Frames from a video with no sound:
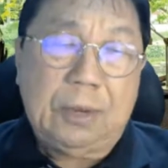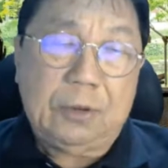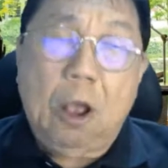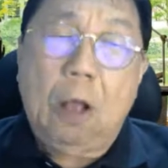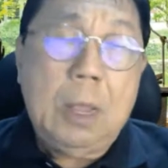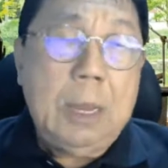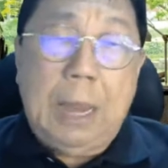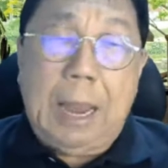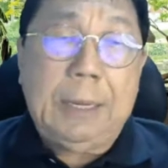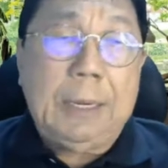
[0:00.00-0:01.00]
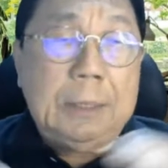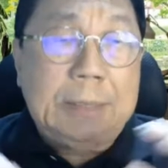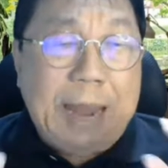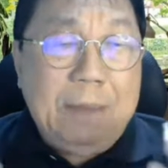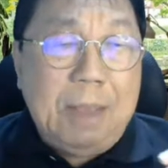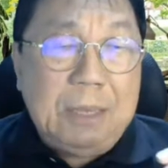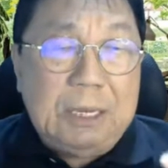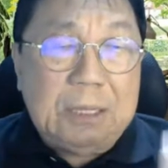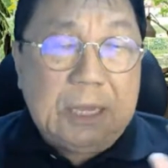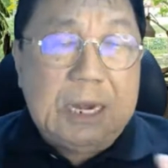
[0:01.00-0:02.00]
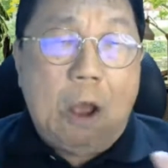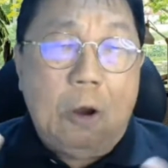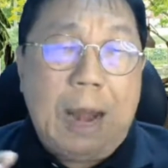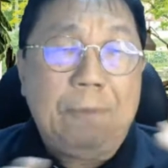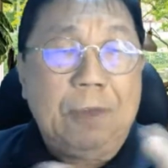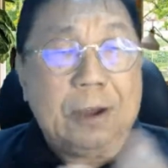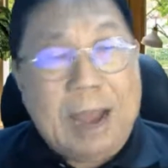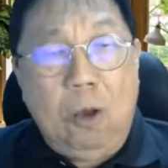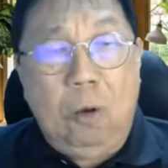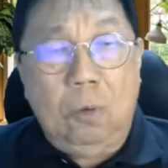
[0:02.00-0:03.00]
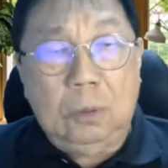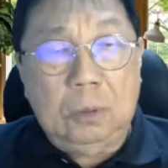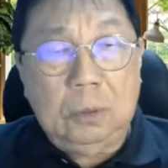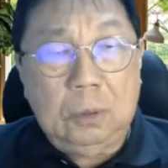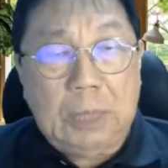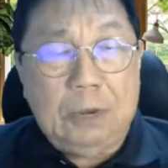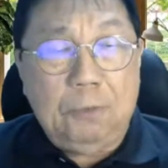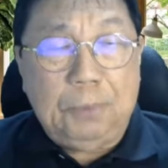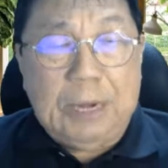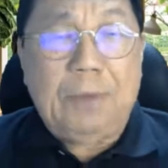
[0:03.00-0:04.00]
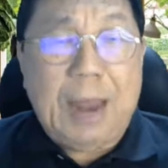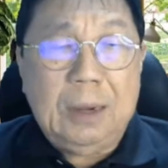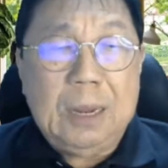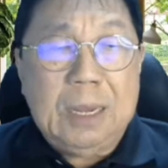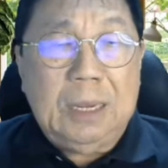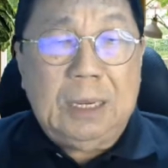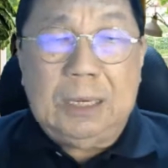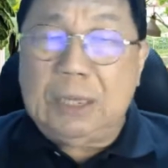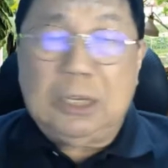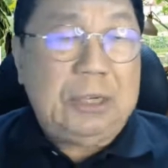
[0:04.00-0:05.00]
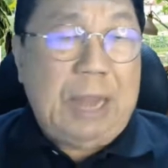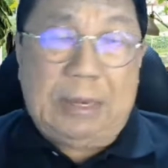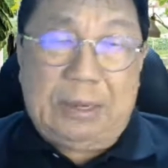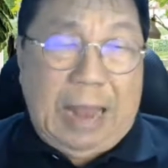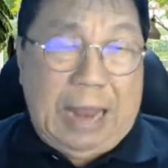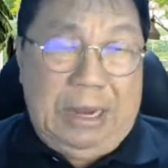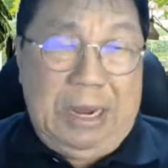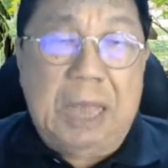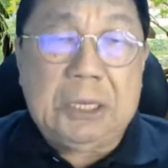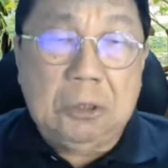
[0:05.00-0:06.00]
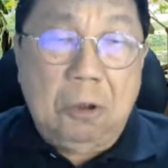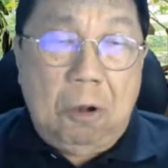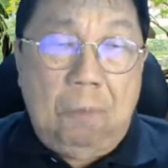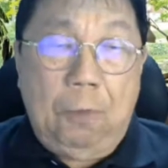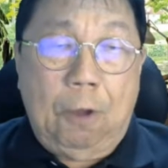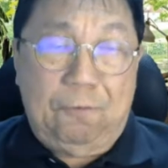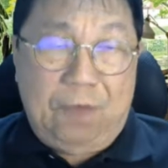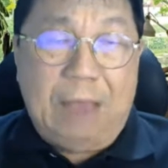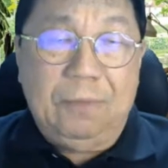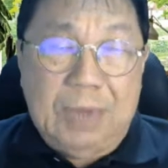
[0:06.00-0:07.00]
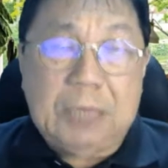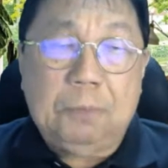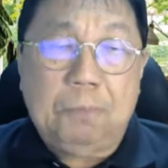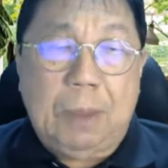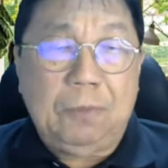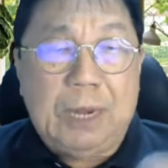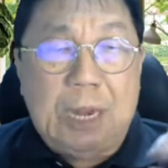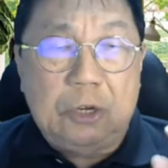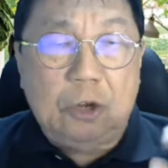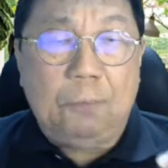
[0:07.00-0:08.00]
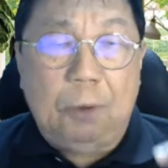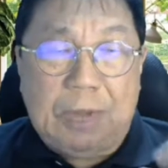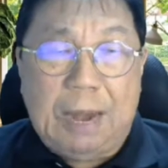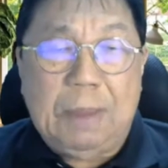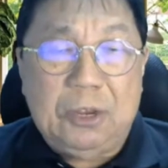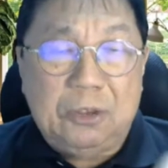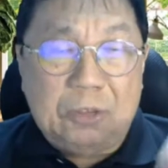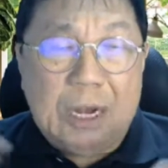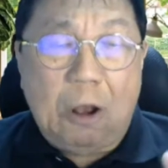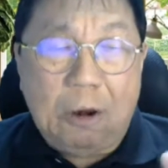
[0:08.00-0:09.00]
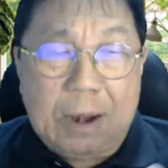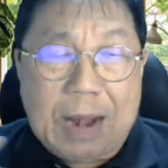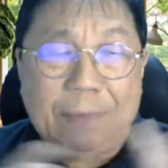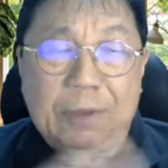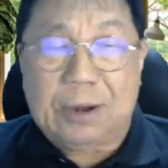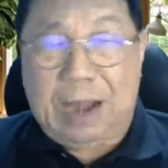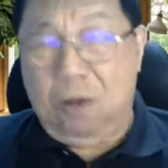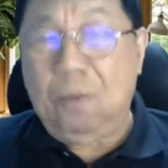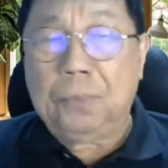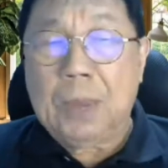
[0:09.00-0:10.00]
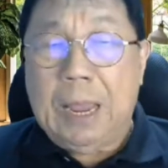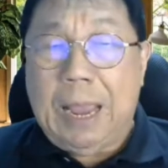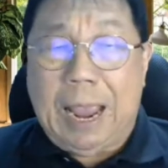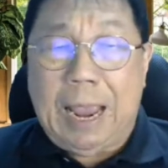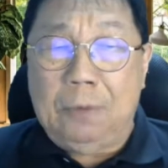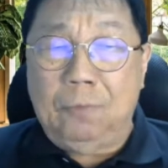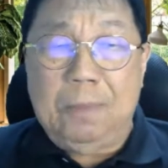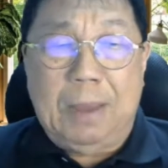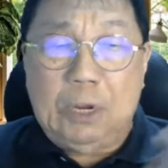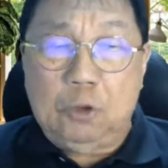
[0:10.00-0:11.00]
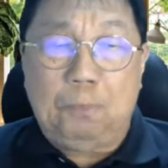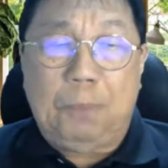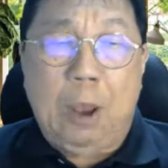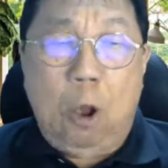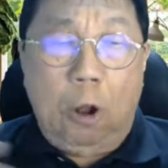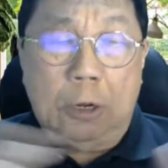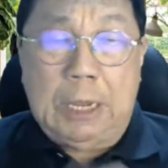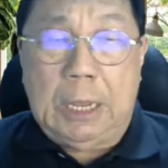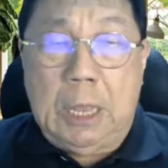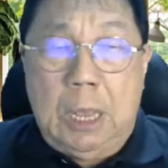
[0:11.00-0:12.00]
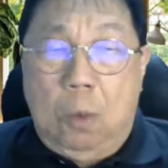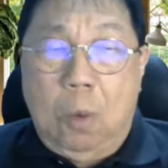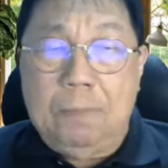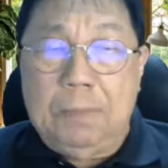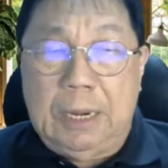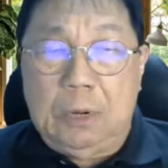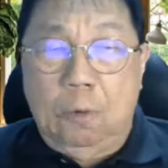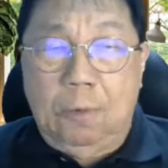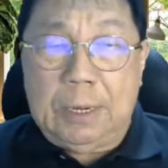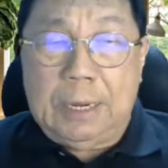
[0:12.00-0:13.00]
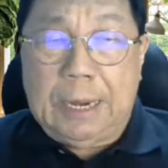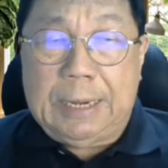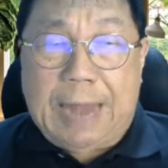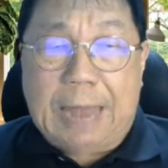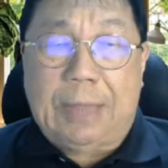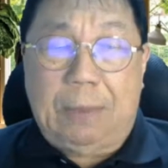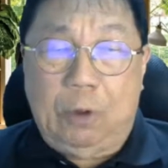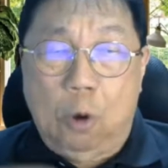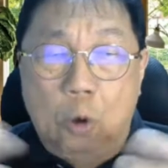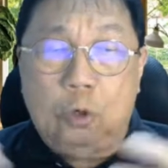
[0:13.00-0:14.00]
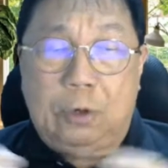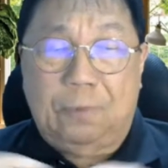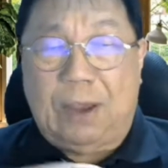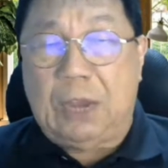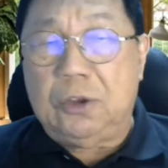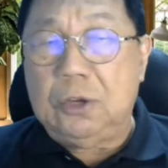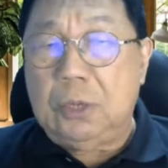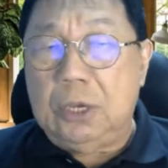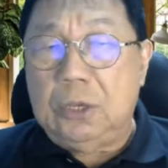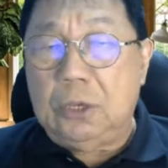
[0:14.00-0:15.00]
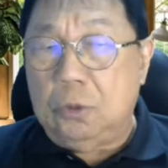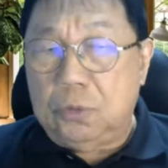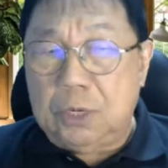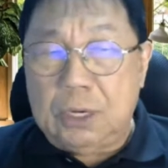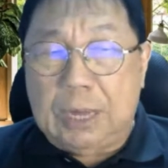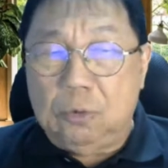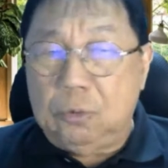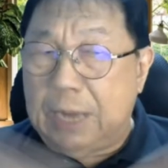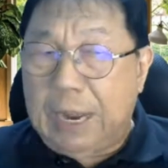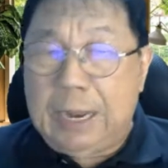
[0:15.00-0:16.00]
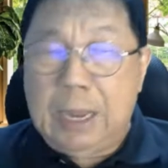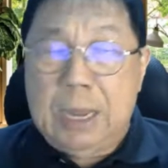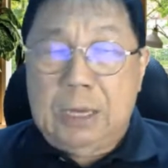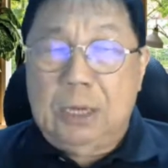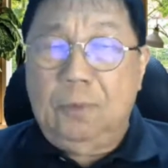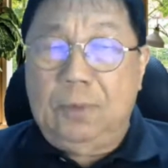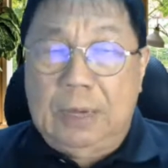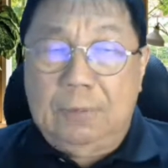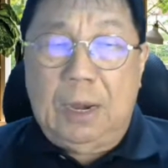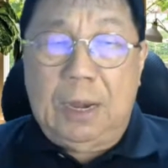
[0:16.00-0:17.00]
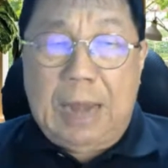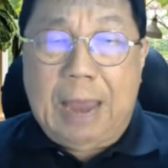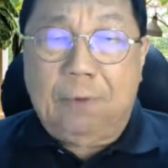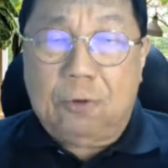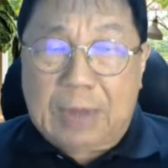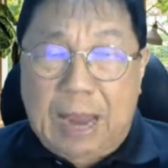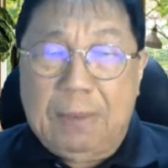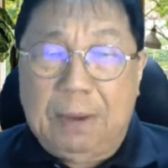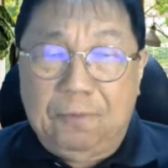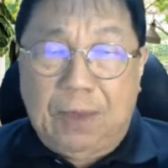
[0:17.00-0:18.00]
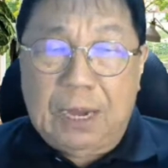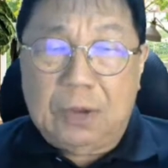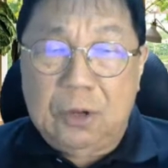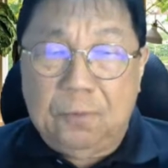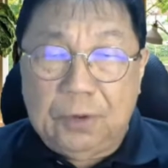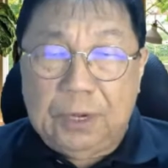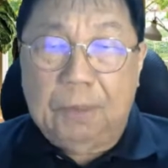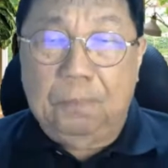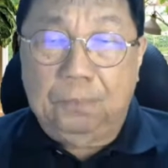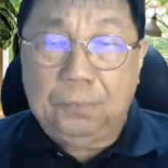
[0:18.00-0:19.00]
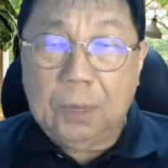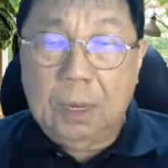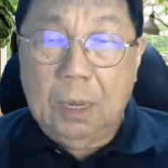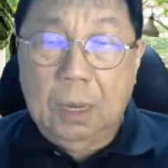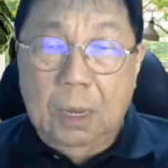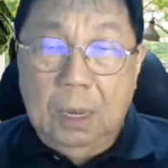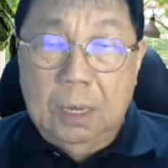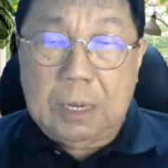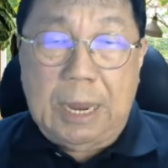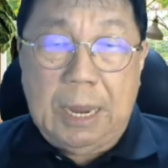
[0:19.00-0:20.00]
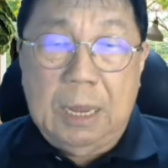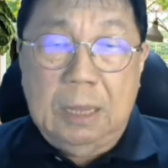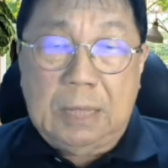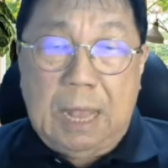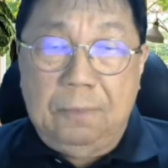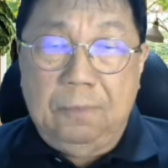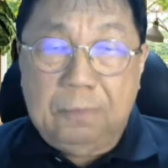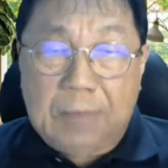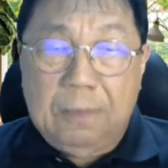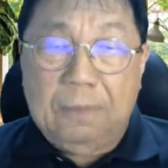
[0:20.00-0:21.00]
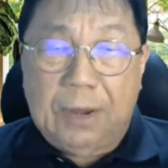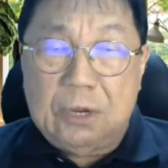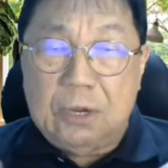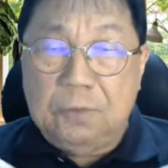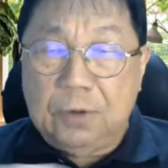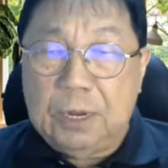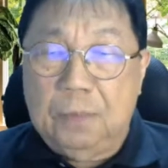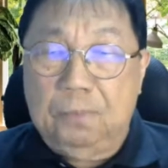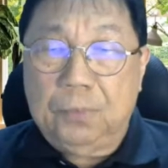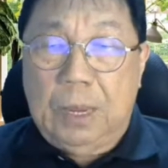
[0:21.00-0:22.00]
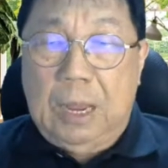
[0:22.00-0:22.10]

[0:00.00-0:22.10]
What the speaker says: That's all. And in 10 months, it turned our life around. Can you believe that? It doesn't take 10 years or 5 years, but within a short period of 10 months, it turned our life around. And we managed to pay all the 1 million over ringgit debts that we owe to the financial institution. And today, we live a life of time and financial freedom. Okay? Time and financial freedom.